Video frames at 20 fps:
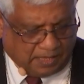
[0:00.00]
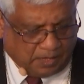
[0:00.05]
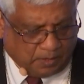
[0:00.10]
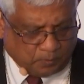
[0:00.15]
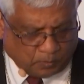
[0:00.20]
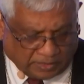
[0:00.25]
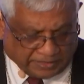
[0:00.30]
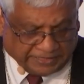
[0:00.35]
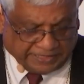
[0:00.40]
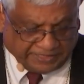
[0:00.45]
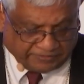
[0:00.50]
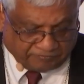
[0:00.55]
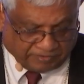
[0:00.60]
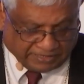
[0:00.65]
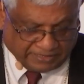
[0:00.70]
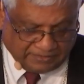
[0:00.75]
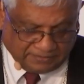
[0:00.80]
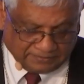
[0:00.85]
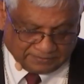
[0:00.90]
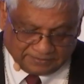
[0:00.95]
One
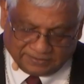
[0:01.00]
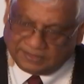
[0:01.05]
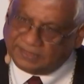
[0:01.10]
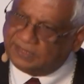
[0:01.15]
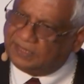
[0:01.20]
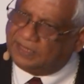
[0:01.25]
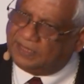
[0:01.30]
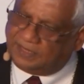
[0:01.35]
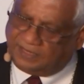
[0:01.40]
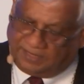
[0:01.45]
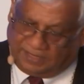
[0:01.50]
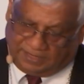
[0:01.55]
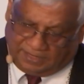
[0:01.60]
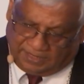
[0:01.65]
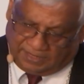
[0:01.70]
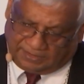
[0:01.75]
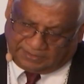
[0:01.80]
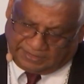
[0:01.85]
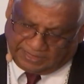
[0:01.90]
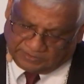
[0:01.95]
evening,
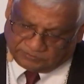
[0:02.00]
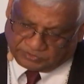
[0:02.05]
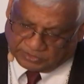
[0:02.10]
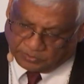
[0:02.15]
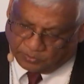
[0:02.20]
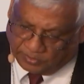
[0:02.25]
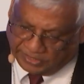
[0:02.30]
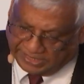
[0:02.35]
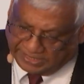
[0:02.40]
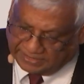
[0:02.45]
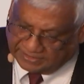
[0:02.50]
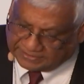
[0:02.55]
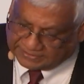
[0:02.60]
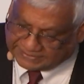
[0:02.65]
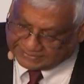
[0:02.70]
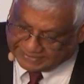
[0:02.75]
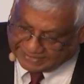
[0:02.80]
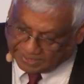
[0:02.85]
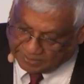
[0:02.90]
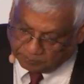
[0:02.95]
things were going the
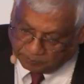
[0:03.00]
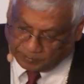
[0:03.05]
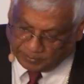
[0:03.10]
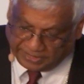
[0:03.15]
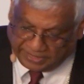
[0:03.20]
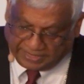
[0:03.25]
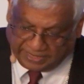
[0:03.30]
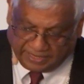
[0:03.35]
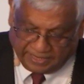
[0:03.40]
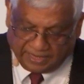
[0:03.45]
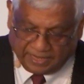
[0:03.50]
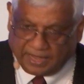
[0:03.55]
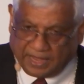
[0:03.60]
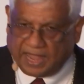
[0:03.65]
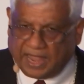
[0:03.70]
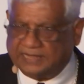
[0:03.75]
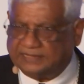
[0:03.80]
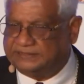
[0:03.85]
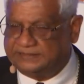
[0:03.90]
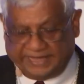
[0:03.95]
same way
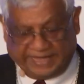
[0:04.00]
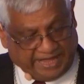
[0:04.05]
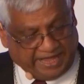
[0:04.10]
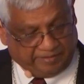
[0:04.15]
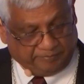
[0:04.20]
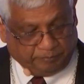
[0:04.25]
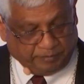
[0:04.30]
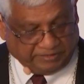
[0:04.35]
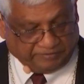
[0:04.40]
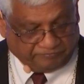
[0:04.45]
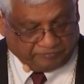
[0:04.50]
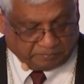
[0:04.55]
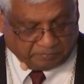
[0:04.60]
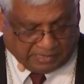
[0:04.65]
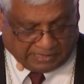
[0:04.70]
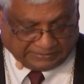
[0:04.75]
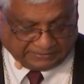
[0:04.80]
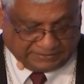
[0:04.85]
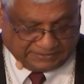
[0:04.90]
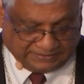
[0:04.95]
as they have been for
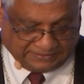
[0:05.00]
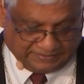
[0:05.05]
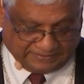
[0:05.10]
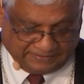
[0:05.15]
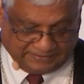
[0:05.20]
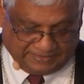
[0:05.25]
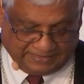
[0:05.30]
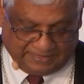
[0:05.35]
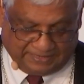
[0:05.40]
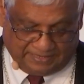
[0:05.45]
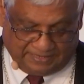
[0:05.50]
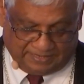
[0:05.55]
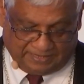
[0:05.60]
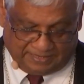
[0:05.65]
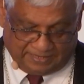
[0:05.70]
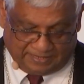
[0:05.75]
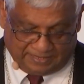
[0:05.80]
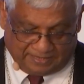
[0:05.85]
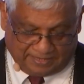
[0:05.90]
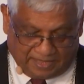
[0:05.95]
months.
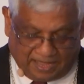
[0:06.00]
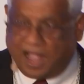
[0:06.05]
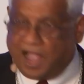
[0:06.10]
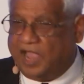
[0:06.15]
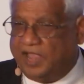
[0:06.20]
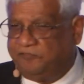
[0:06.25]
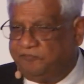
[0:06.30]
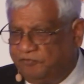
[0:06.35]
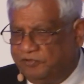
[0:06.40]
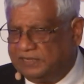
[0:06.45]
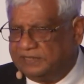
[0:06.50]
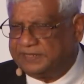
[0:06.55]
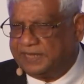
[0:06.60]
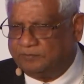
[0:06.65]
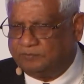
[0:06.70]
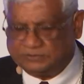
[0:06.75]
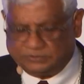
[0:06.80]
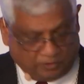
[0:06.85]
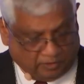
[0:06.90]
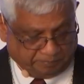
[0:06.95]
I felt I
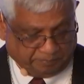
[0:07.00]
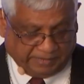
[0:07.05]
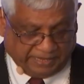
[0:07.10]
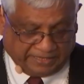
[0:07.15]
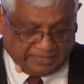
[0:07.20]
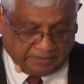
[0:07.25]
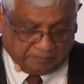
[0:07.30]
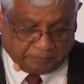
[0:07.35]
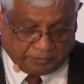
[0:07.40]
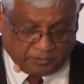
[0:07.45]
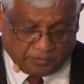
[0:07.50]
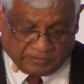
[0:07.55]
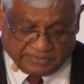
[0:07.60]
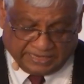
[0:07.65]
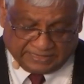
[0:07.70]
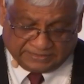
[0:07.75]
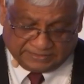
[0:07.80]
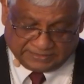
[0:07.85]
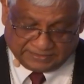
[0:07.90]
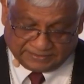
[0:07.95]
was not making
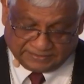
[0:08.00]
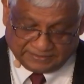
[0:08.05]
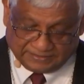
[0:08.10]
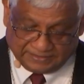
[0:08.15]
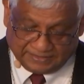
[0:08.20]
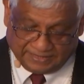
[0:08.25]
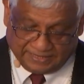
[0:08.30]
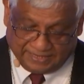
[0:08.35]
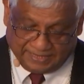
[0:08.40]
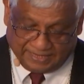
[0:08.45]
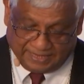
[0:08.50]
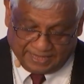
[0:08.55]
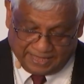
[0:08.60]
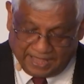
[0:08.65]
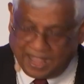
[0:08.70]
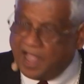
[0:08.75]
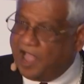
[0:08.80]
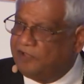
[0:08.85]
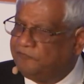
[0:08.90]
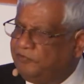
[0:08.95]
progress.
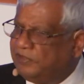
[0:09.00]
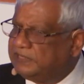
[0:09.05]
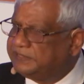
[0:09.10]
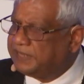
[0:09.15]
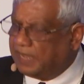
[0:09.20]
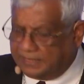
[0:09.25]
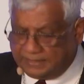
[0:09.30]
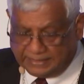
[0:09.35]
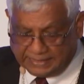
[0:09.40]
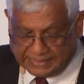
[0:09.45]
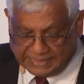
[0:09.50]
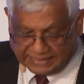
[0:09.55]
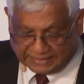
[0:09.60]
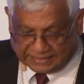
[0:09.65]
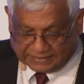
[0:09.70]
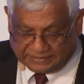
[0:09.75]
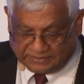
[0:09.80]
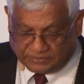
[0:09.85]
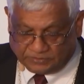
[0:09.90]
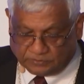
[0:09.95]
I felt I
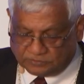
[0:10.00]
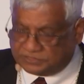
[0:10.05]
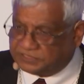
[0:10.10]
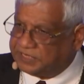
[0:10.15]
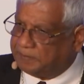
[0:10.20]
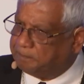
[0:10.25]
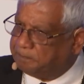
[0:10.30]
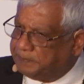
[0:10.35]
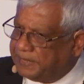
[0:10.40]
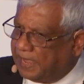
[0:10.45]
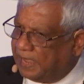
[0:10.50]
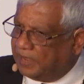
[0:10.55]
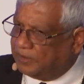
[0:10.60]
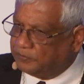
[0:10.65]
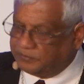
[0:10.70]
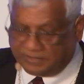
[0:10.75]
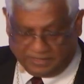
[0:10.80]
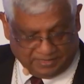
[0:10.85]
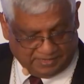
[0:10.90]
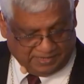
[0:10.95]
needed to step
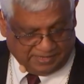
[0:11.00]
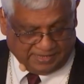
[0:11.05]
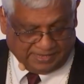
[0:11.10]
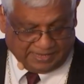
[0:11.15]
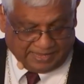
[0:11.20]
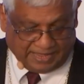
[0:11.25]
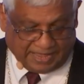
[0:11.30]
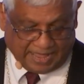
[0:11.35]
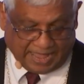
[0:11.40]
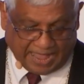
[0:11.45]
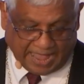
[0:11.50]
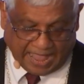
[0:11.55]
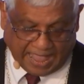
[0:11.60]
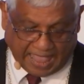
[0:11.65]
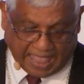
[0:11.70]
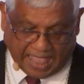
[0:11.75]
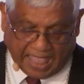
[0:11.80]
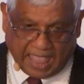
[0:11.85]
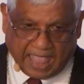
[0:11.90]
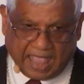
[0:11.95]
down
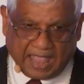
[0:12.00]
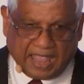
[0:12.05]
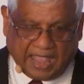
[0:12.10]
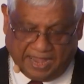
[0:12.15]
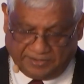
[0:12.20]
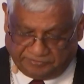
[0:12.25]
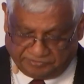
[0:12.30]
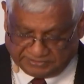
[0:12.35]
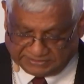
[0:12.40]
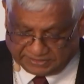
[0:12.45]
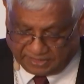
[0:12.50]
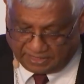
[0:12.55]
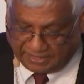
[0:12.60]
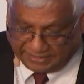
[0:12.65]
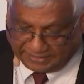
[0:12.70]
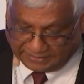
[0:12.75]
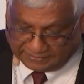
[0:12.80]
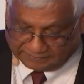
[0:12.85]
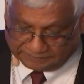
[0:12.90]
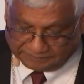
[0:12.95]
and resign.